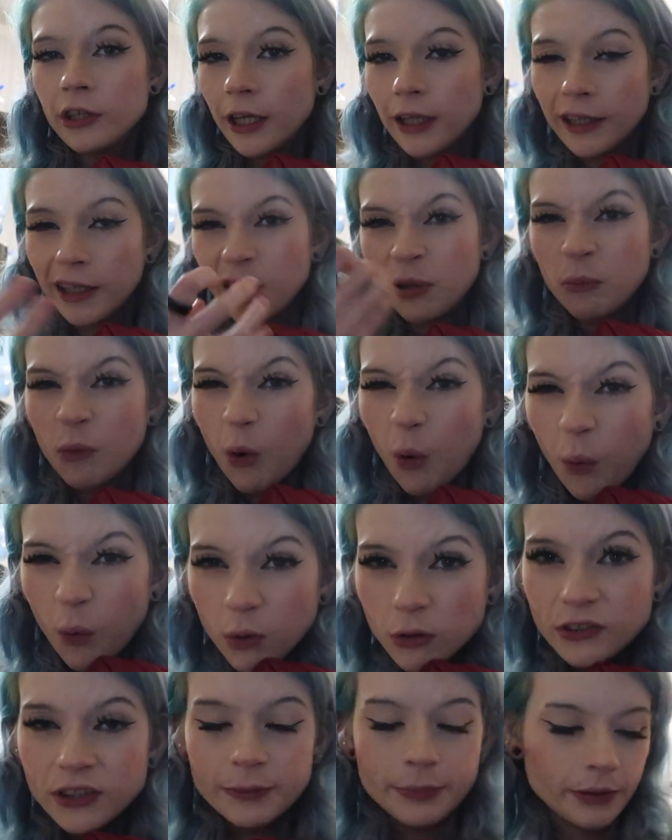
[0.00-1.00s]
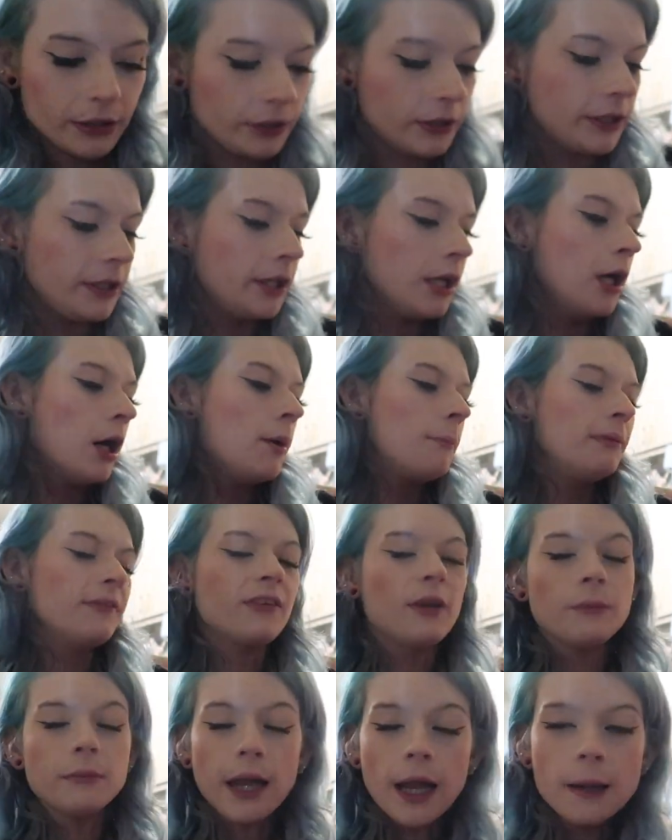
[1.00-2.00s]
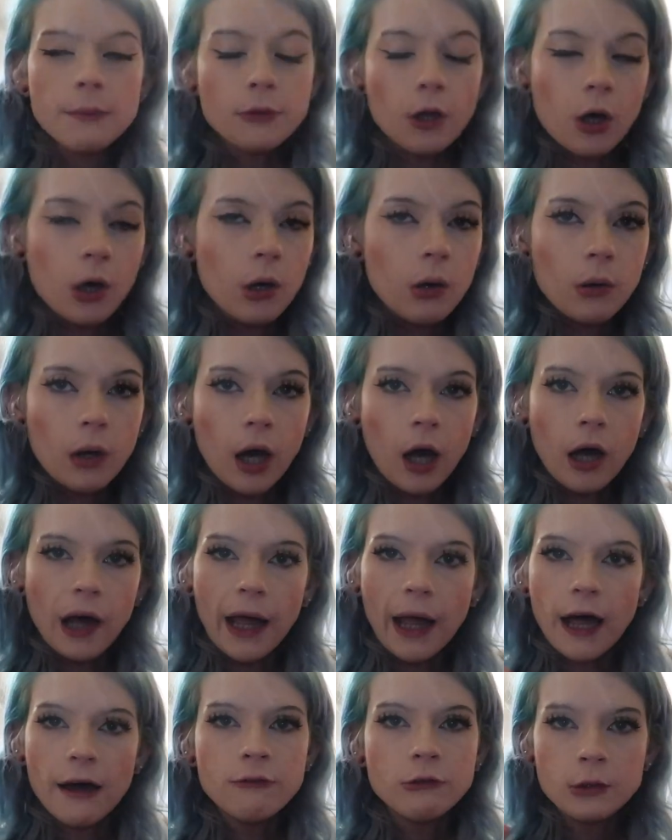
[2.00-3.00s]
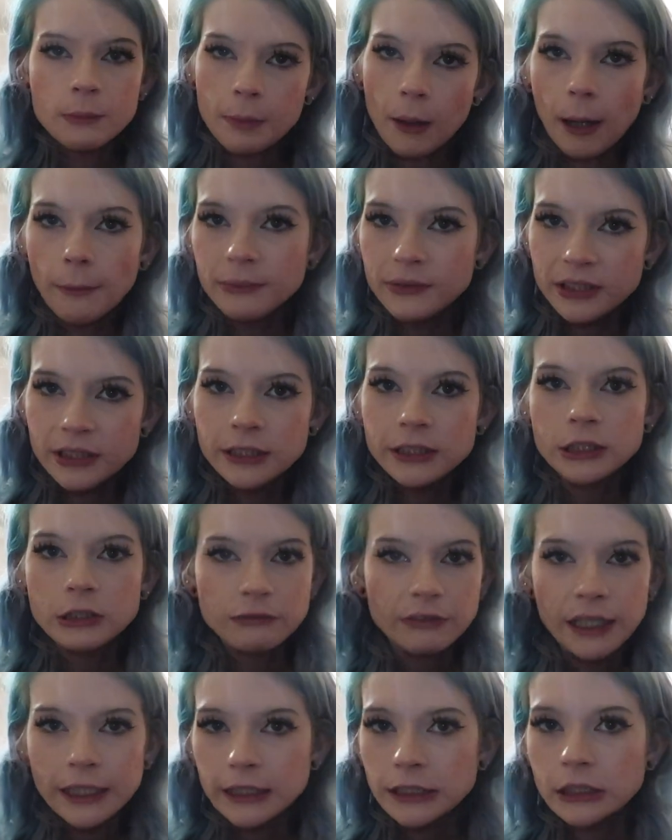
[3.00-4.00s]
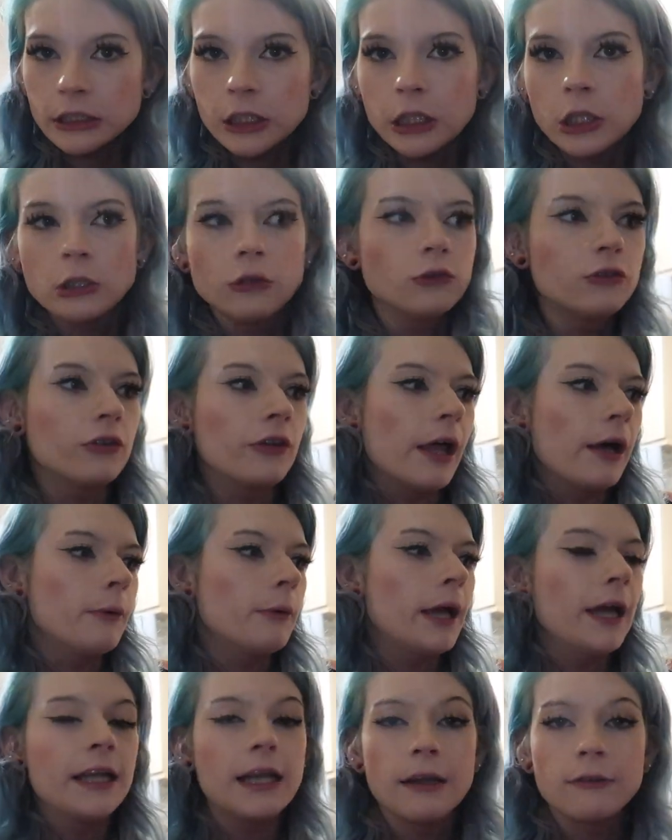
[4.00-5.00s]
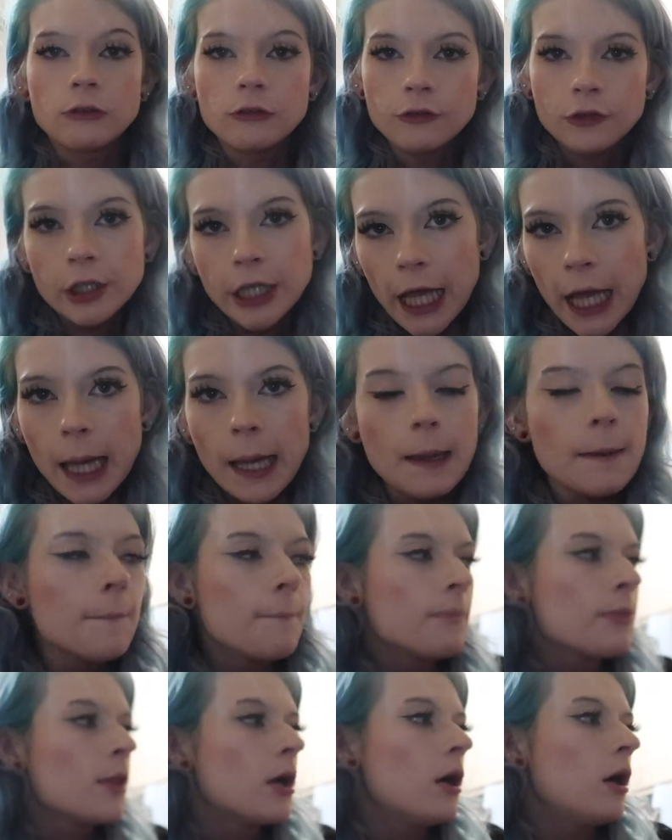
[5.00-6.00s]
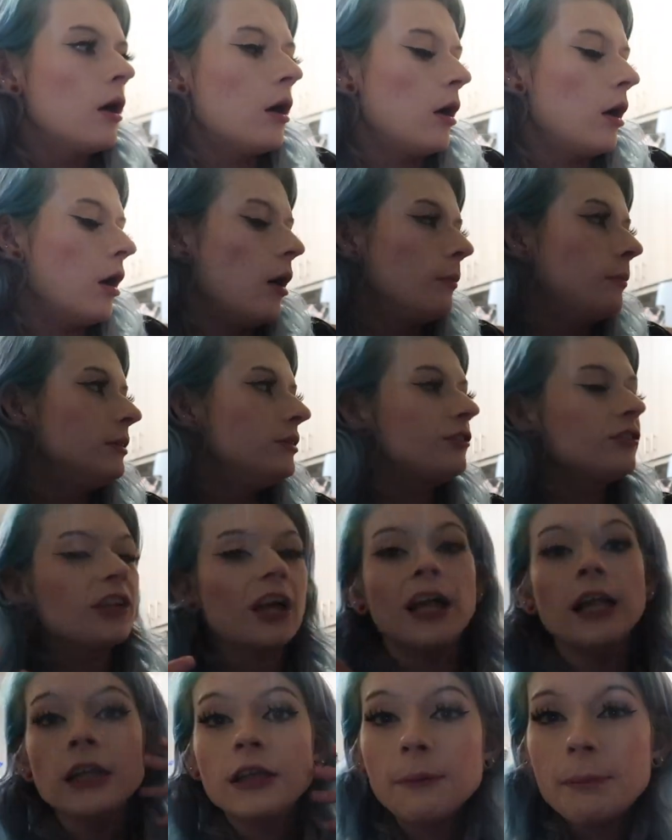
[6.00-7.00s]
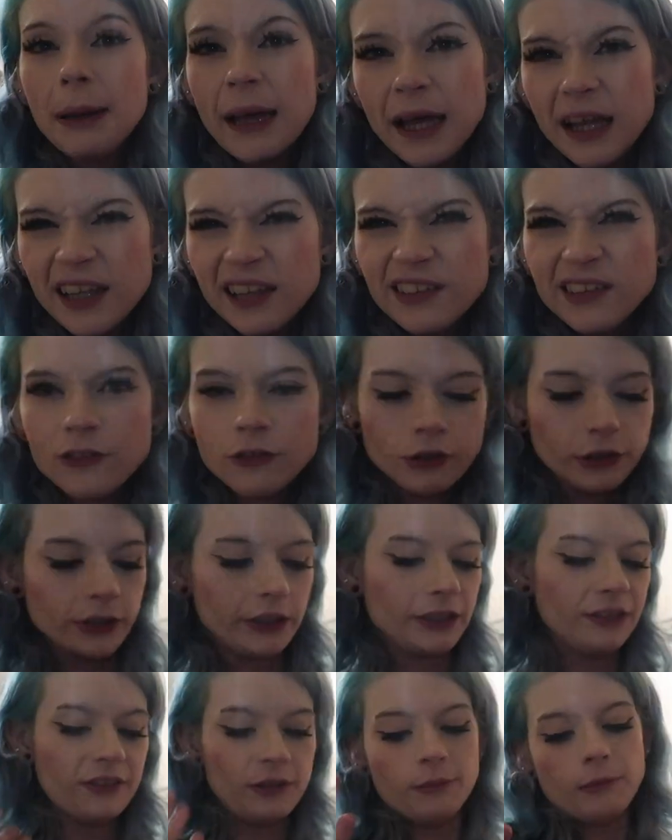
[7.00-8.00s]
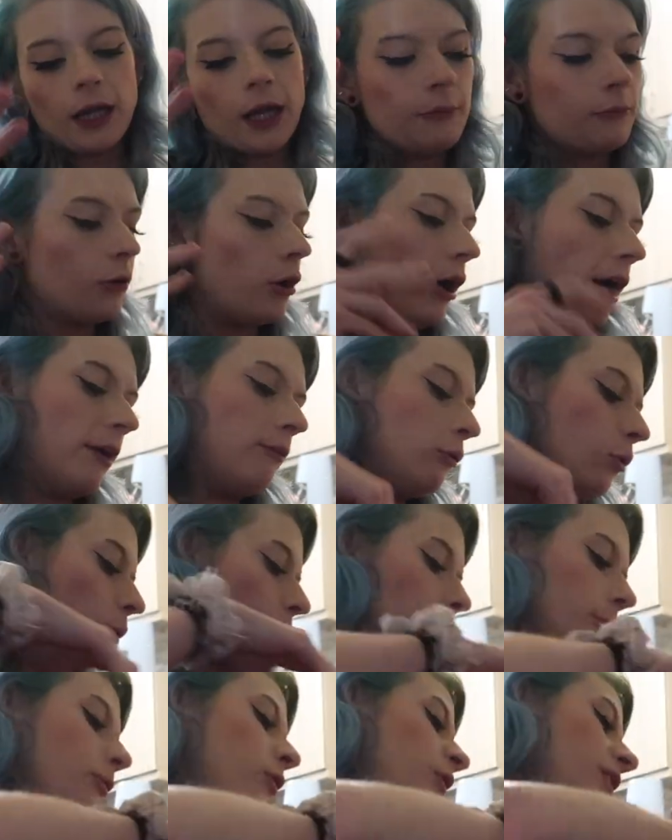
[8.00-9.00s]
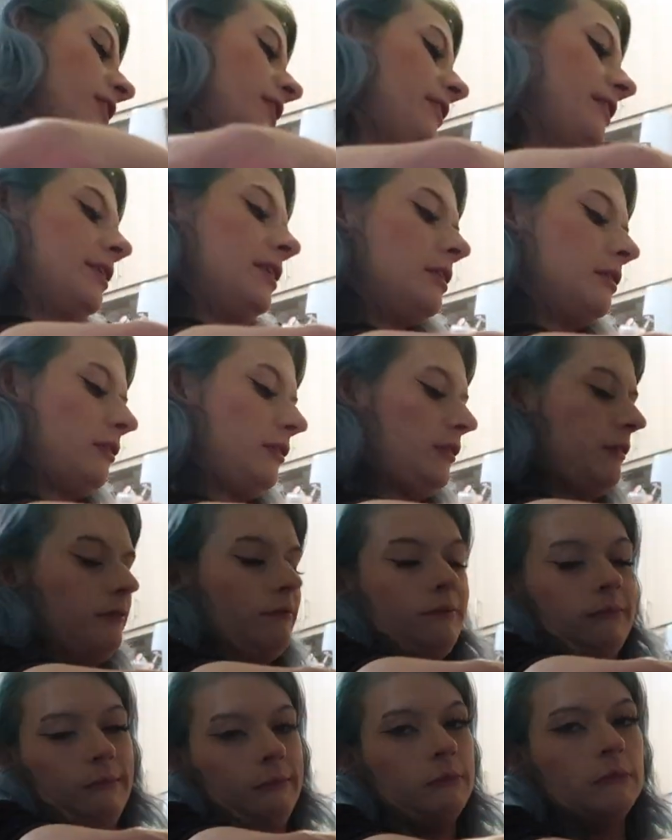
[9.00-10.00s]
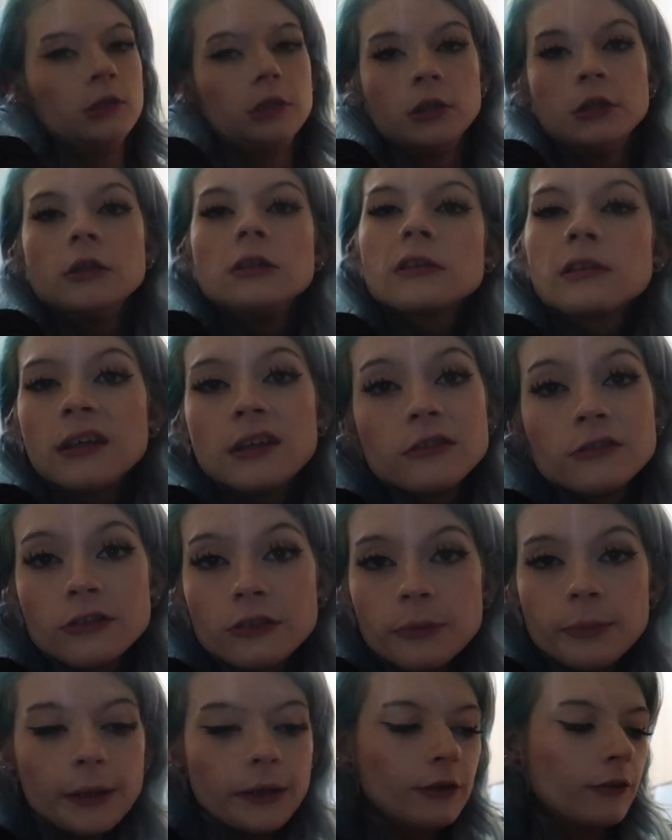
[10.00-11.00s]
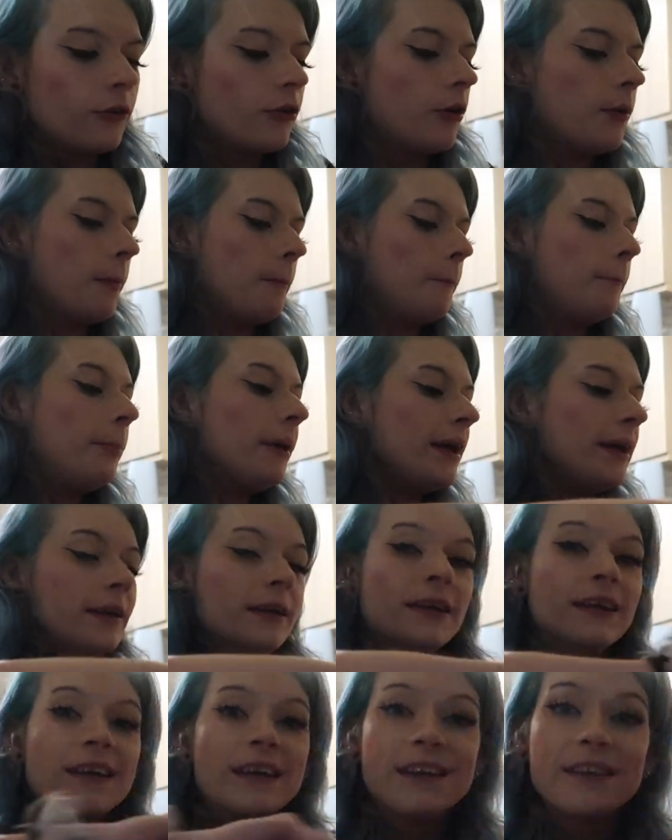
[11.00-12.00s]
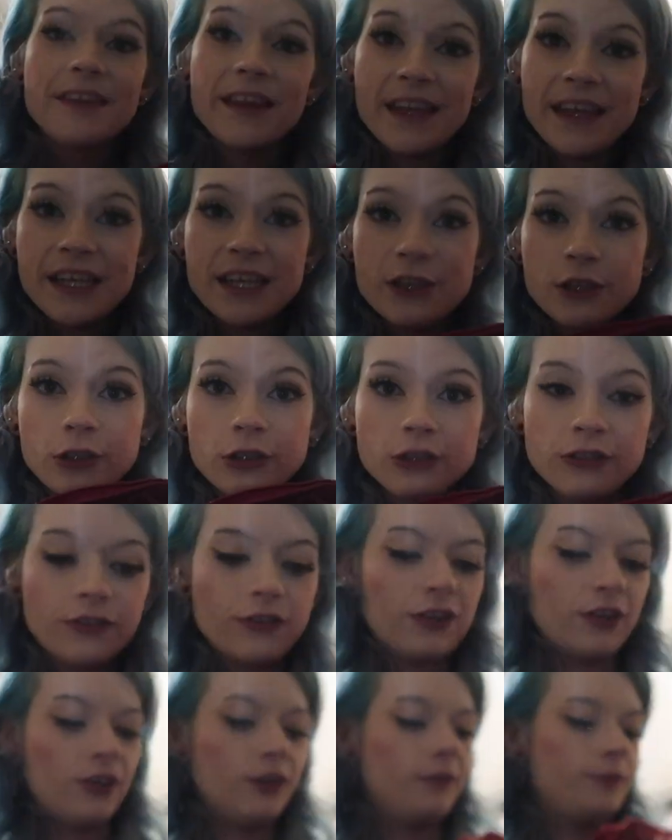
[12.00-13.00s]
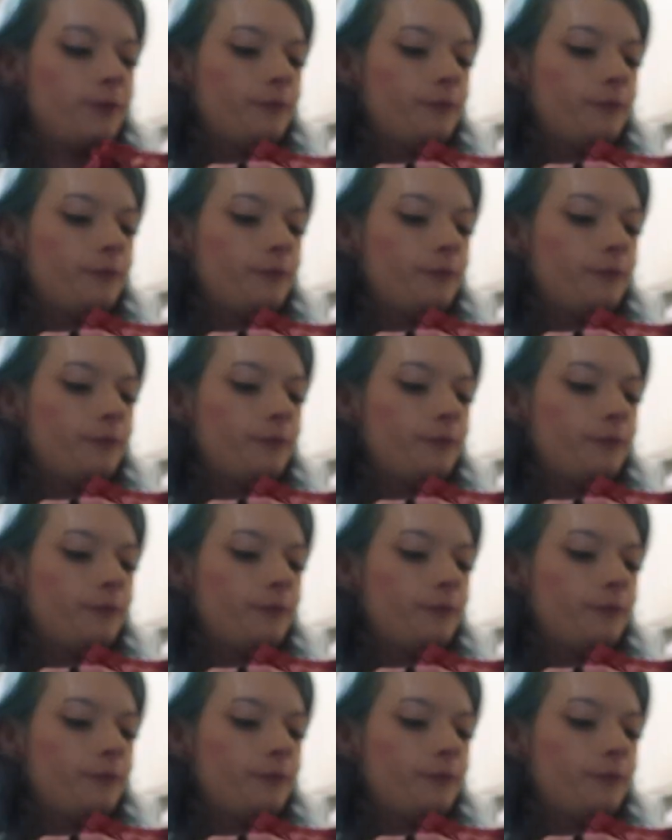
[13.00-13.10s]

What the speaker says: I like them cold typically. But sometimes I'll have one popped in here ready to go so that way I never forget. It just kind of depends, really. Sometimes I'll have a warm one in there. It kind of just depends. But the innards.